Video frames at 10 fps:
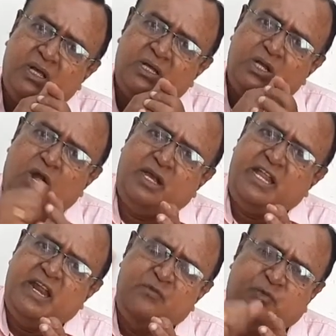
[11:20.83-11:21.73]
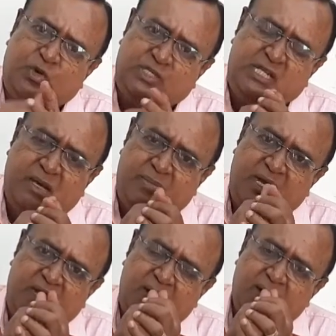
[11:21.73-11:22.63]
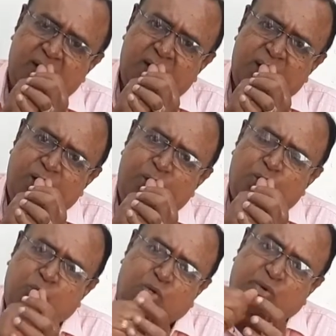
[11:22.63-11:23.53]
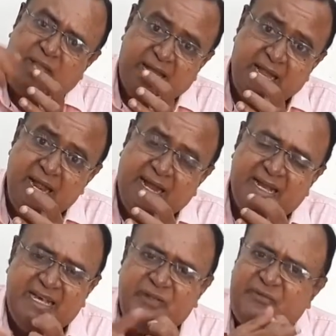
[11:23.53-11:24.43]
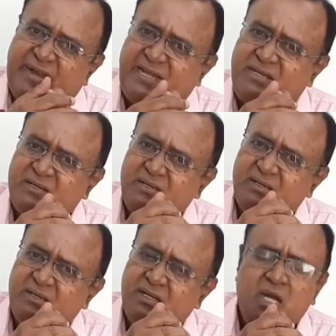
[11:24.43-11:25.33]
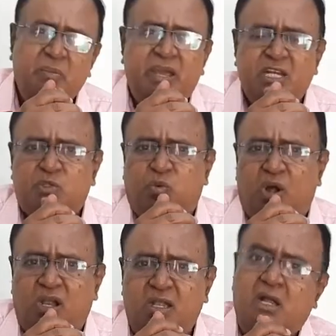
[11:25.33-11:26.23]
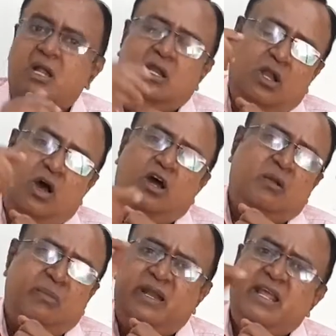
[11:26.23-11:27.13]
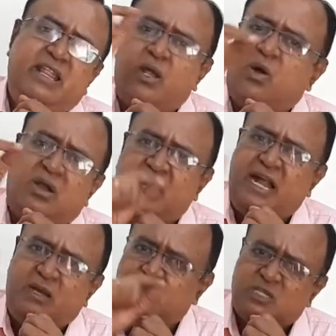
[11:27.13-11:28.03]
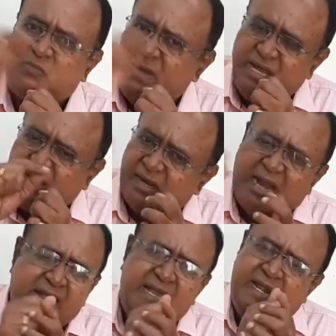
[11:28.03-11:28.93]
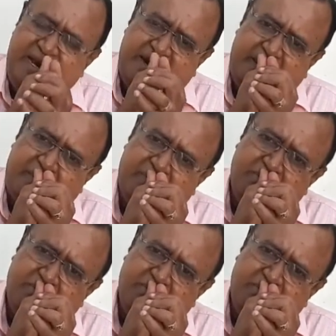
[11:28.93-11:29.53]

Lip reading: not enforceable due to technical defect. Means what? Normally the contract must be in writing.